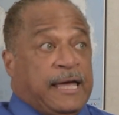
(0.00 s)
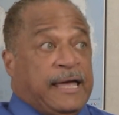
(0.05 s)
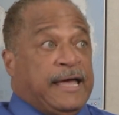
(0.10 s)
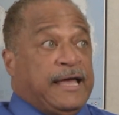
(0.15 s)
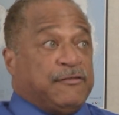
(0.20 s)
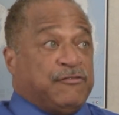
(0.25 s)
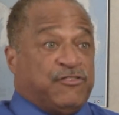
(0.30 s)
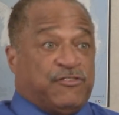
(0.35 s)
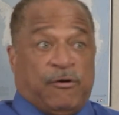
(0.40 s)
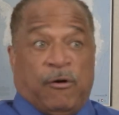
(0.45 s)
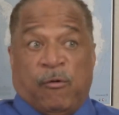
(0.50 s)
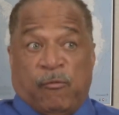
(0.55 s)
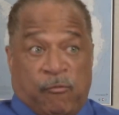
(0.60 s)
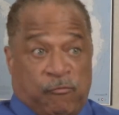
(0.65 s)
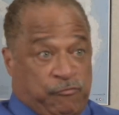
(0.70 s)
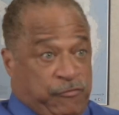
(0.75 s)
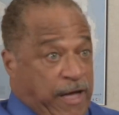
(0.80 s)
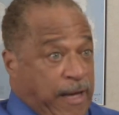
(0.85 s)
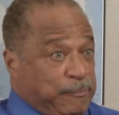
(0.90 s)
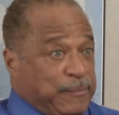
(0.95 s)
And
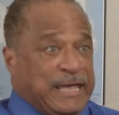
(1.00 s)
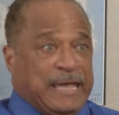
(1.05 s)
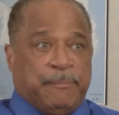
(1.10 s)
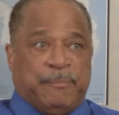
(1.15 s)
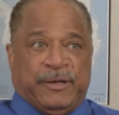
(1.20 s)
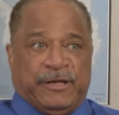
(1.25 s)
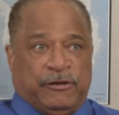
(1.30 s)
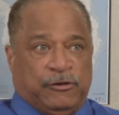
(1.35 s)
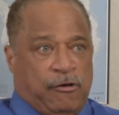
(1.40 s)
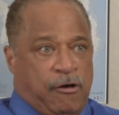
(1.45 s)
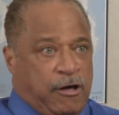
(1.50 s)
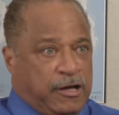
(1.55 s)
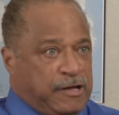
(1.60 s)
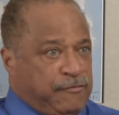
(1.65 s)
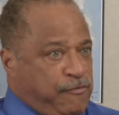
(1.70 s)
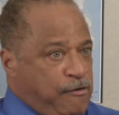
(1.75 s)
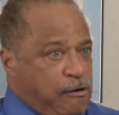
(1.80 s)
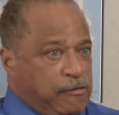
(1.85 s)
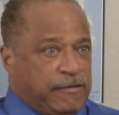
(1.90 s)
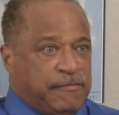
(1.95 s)
so I'm keeping a log
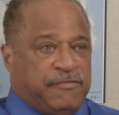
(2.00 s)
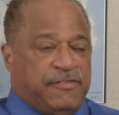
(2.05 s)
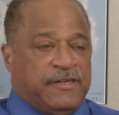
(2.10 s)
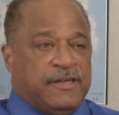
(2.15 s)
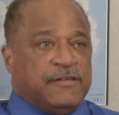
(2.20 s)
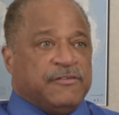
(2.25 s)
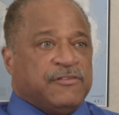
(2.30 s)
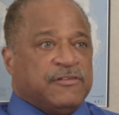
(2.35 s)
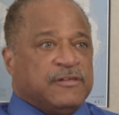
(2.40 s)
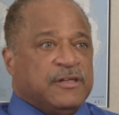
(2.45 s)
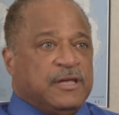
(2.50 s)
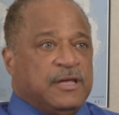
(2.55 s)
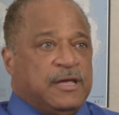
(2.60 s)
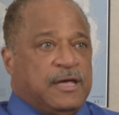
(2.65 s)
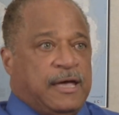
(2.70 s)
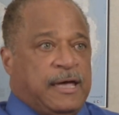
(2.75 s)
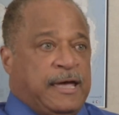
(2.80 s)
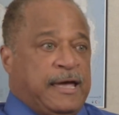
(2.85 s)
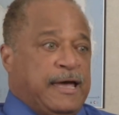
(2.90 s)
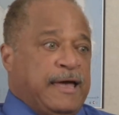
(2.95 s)
of all of this,
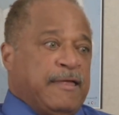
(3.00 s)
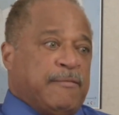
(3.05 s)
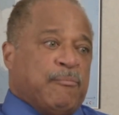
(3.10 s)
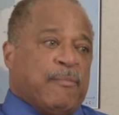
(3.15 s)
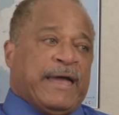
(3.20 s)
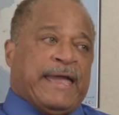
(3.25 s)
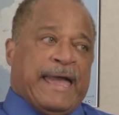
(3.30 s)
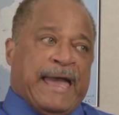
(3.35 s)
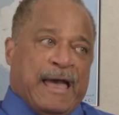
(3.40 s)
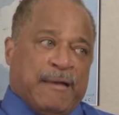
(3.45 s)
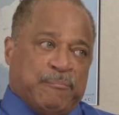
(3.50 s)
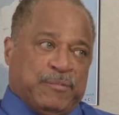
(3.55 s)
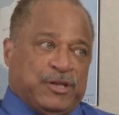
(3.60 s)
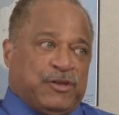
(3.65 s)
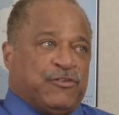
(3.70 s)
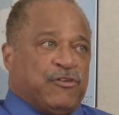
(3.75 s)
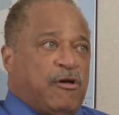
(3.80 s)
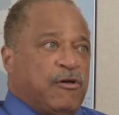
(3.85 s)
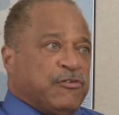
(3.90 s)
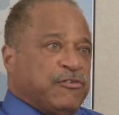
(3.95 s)
and my admin
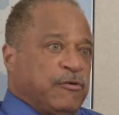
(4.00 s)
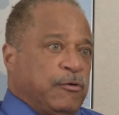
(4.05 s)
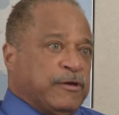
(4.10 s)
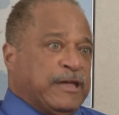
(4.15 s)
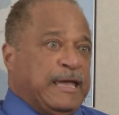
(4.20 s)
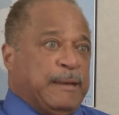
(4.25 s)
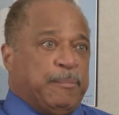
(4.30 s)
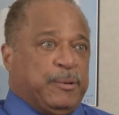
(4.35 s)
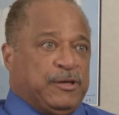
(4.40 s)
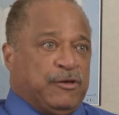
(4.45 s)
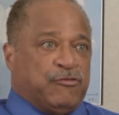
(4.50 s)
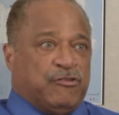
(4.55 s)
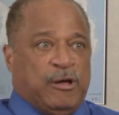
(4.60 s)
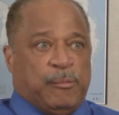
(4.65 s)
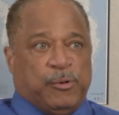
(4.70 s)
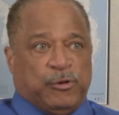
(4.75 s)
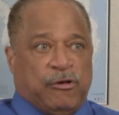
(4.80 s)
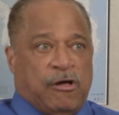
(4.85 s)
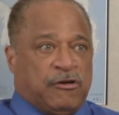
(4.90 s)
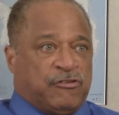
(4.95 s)
is also keeping a
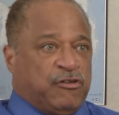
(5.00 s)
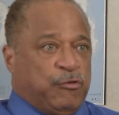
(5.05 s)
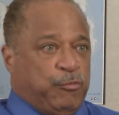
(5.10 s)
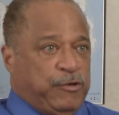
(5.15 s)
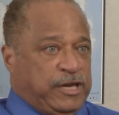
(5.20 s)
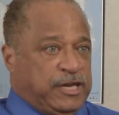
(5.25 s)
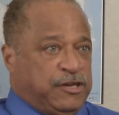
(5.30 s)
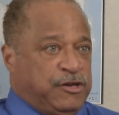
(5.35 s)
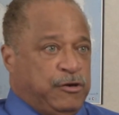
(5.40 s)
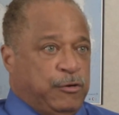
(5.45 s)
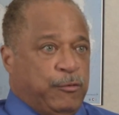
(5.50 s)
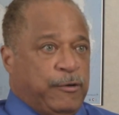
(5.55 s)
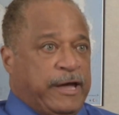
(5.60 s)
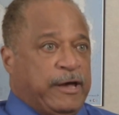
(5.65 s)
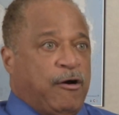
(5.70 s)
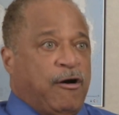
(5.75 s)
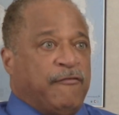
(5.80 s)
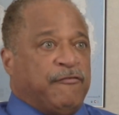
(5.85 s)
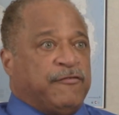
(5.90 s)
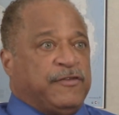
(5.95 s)
double log, so we
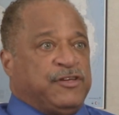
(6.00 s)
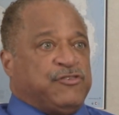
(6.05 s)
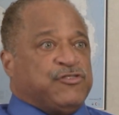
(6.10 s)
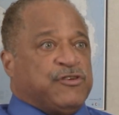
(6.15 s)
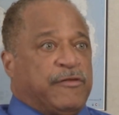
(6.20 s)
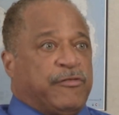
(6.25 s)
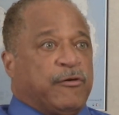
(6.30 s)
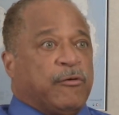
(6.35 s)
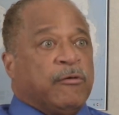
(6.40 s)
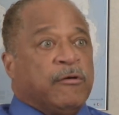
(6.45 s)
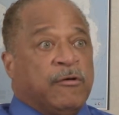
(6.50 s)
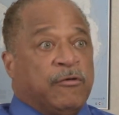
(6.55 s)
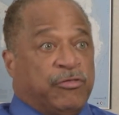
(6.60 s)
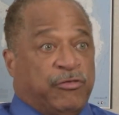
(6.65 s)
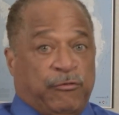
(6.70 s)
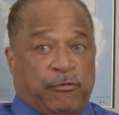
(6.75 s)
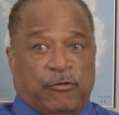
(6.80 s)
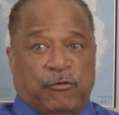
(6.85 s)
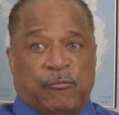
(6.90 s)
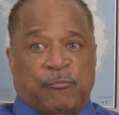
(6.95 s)
QA off each other
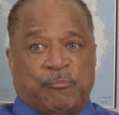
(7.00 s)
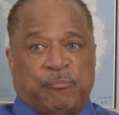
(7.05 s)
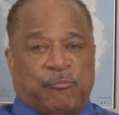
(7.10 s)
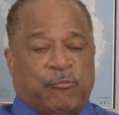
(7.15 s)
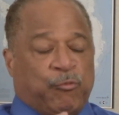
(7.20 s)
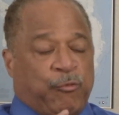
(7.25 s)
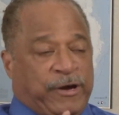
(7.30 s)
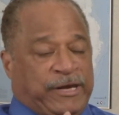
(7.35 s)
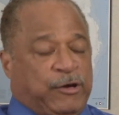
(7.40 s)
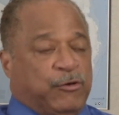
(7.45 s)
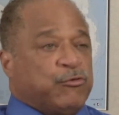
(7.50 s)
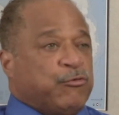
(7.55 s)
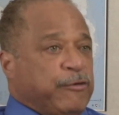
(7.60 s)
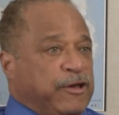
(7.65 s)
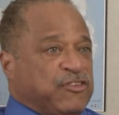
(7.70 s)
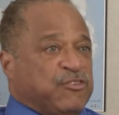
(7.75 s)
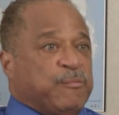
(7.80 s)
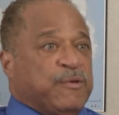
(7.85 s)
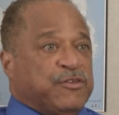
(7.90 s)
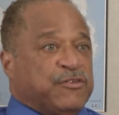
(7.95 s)
through radio
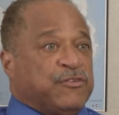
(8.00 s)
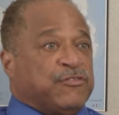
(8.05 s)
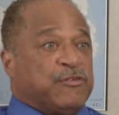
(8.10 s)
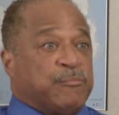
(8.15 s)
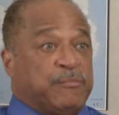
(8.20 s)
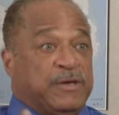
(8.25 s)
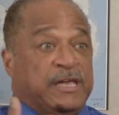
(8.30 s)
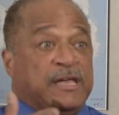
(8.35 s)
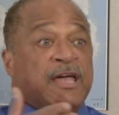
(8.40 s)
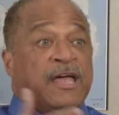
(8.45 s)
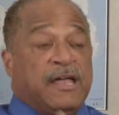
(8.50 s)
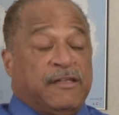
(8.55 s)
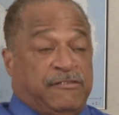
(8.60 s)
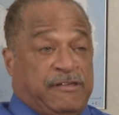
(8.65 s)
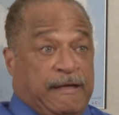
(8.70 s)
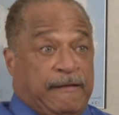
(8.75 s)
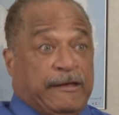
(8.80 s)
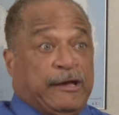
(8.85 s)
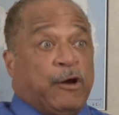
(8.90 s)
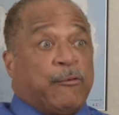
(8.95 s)
transmissions of me
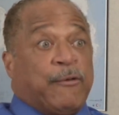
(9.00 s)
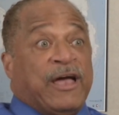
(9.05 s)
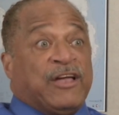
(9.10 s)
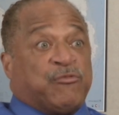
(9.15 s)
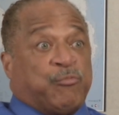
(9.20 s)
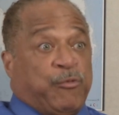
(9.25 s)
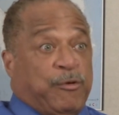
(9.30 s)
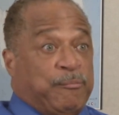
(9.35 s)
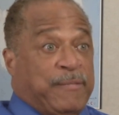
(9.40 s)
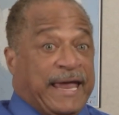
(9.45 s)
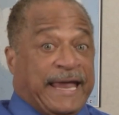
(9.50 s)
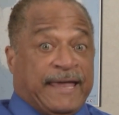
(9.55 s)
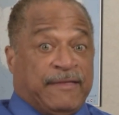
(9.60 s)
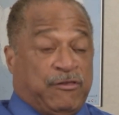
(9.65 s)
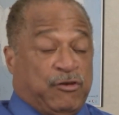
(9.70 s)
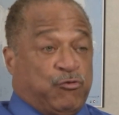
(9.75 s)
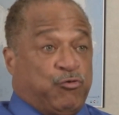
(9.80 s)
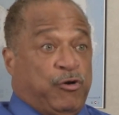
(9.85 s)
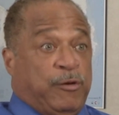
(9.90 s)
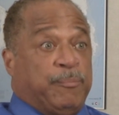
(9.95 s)
telling her as we're making
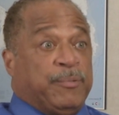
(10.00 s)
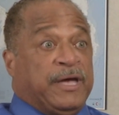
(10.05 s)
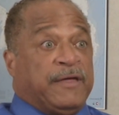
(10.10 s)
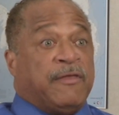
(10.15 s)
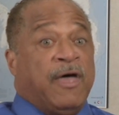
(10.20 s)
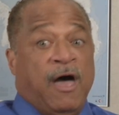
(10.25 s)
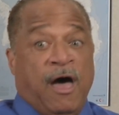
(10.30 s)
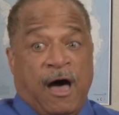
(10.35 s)
the trip in.